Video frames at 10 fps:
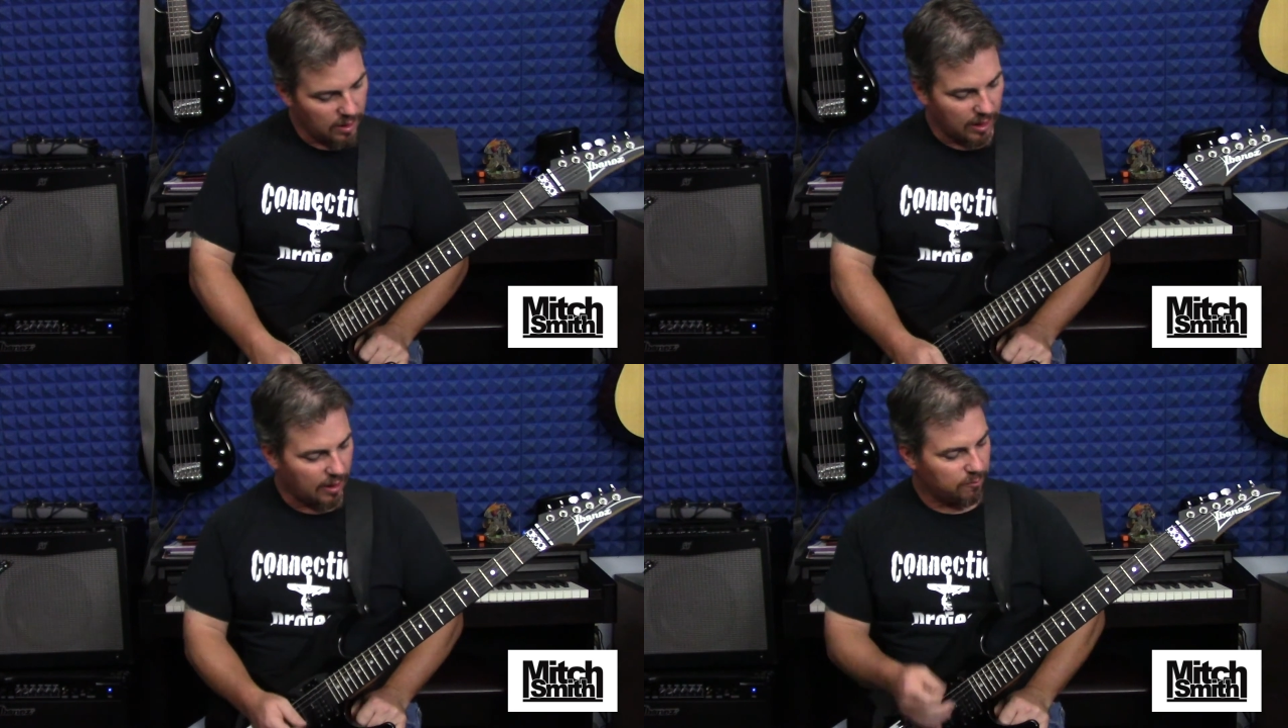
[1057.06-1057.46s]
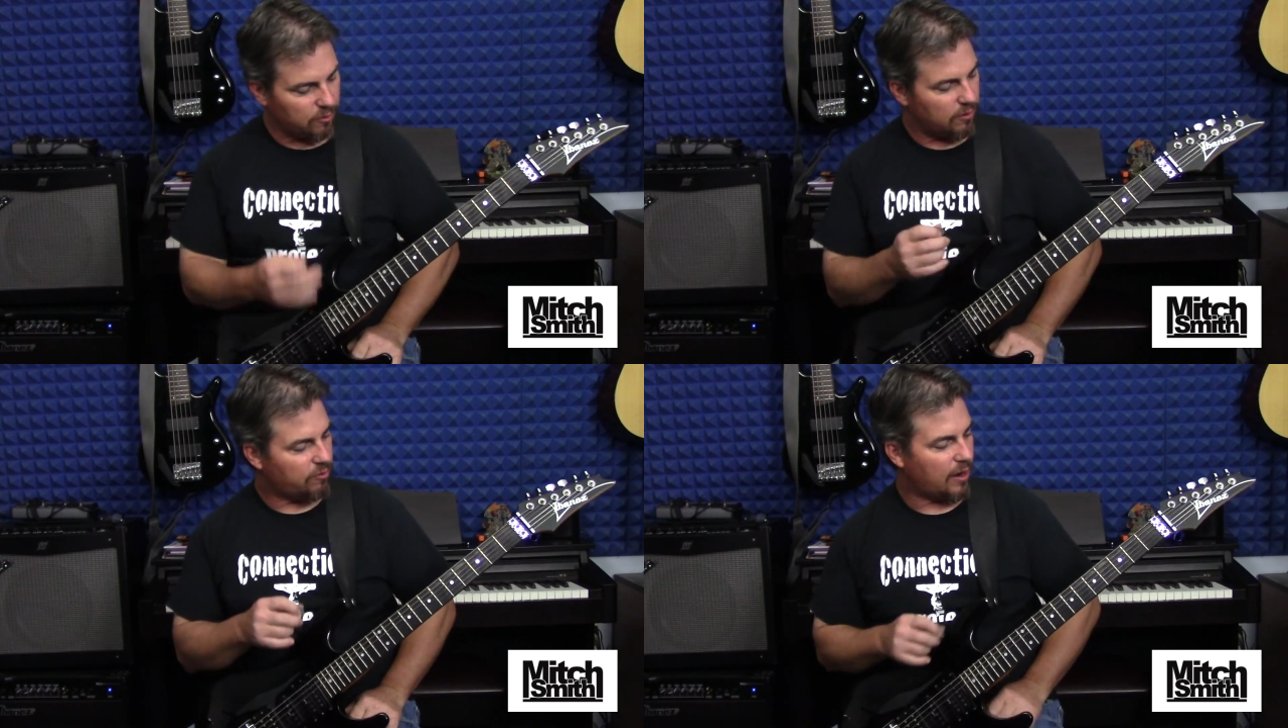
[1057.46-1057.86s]
Yeah, I'm
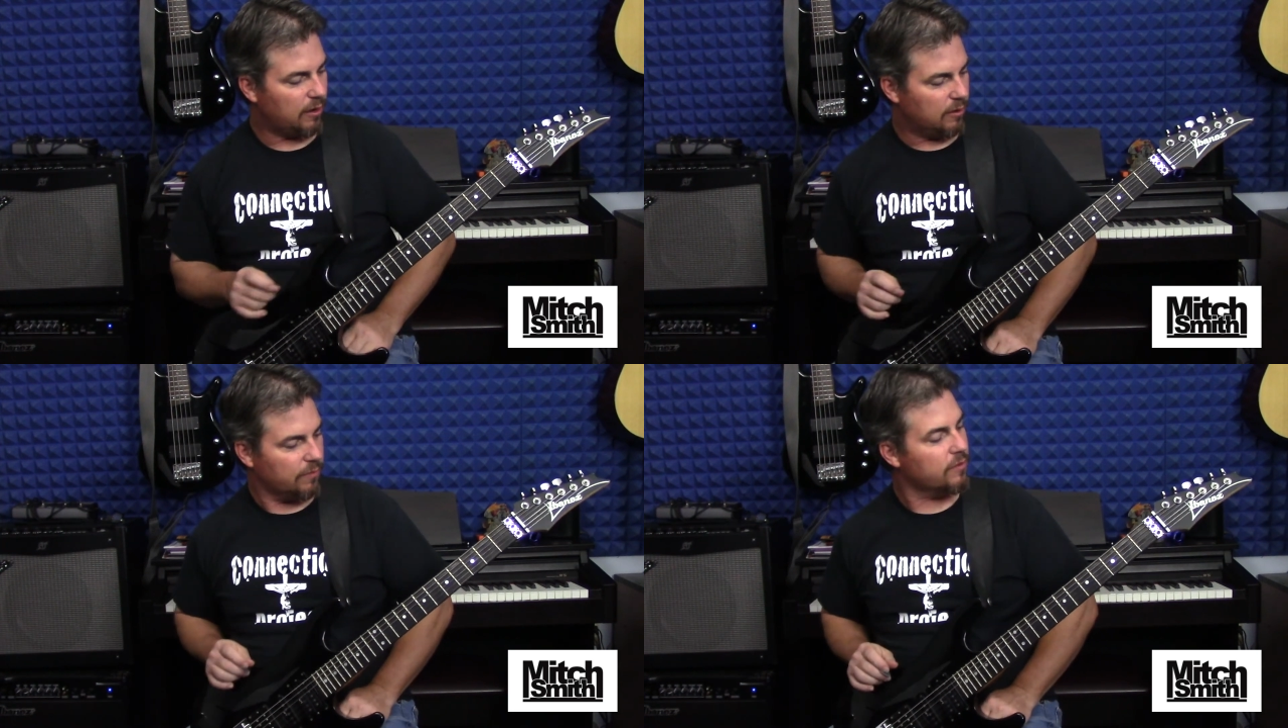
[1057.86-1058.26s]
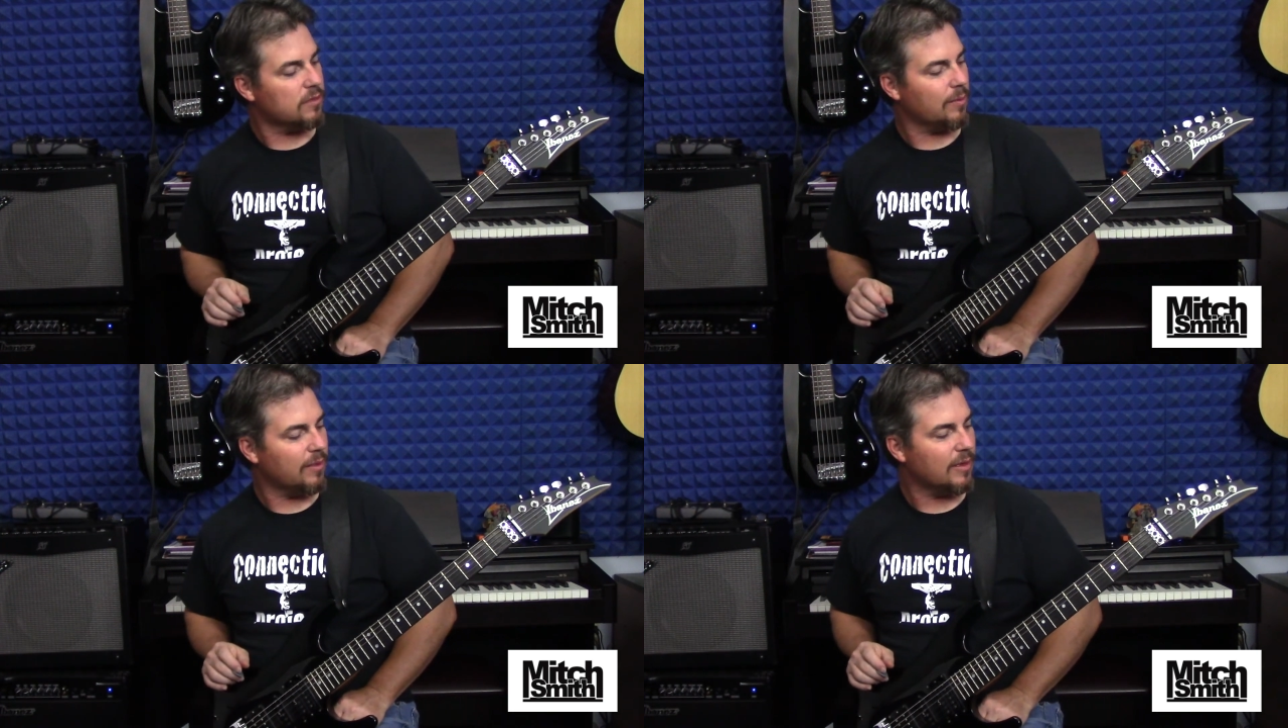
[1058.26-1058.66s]
going to try to look for
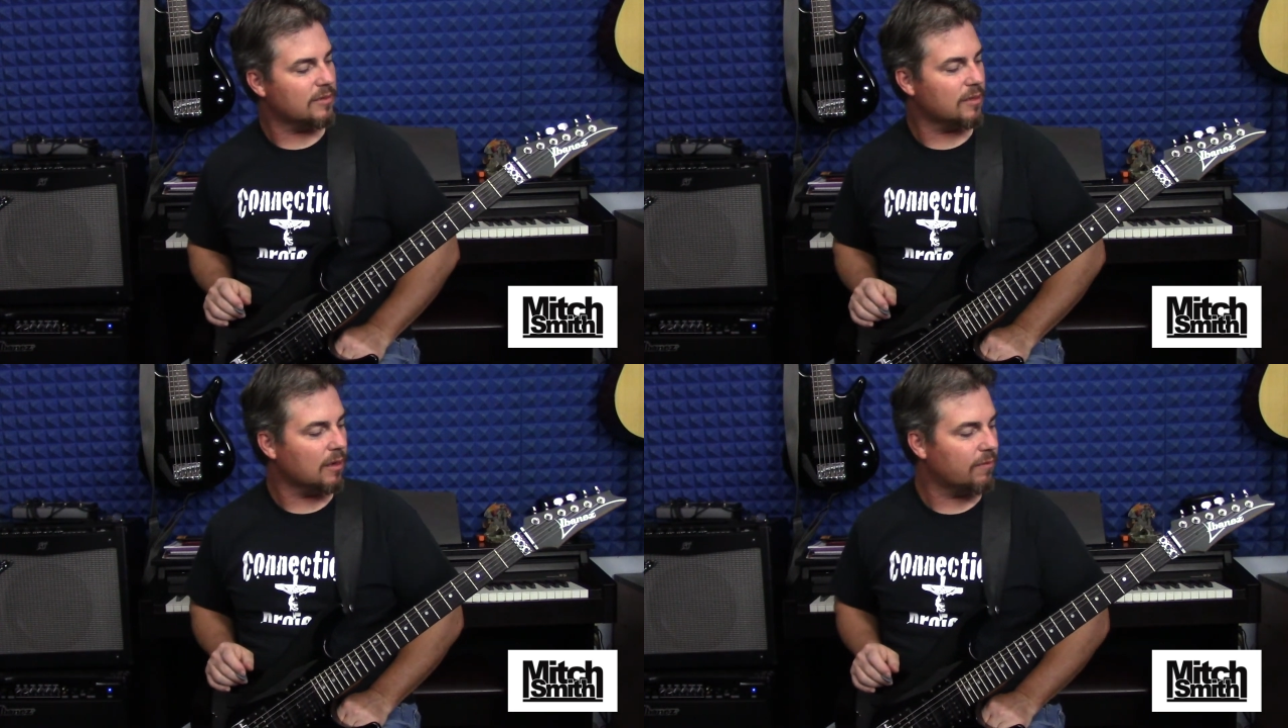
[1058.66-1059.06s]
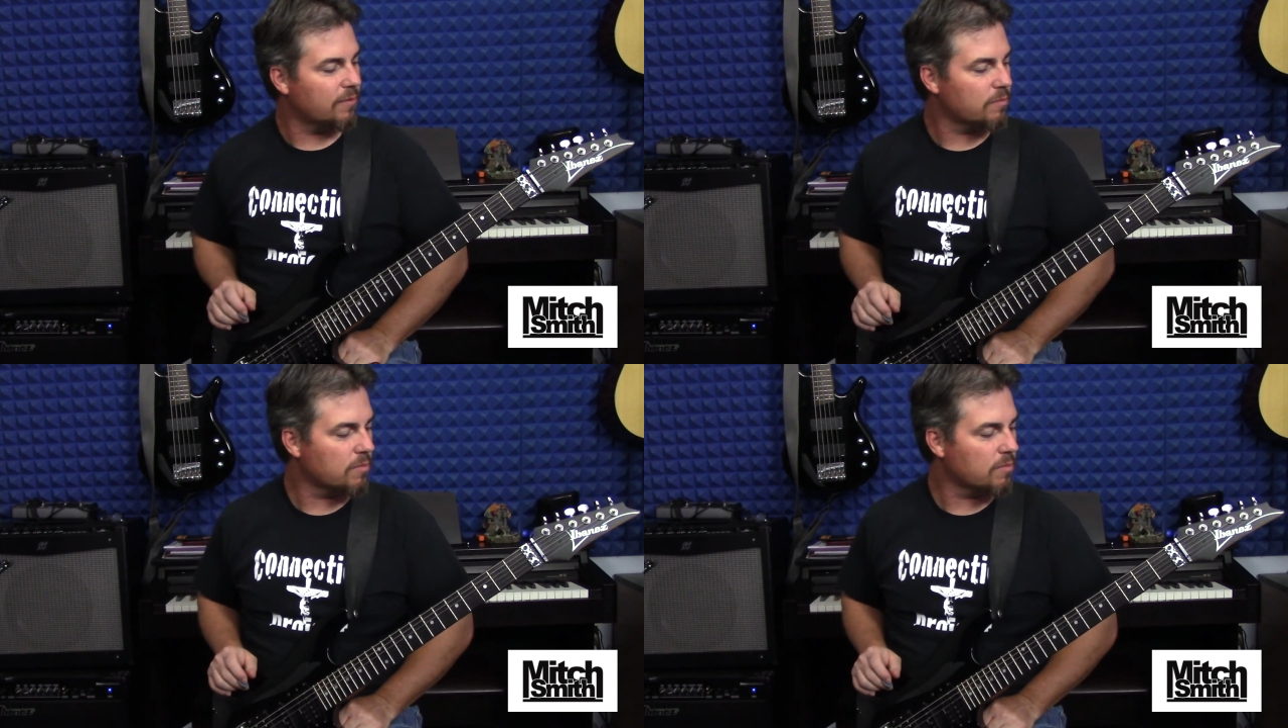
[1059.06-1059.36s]
some of that stuff.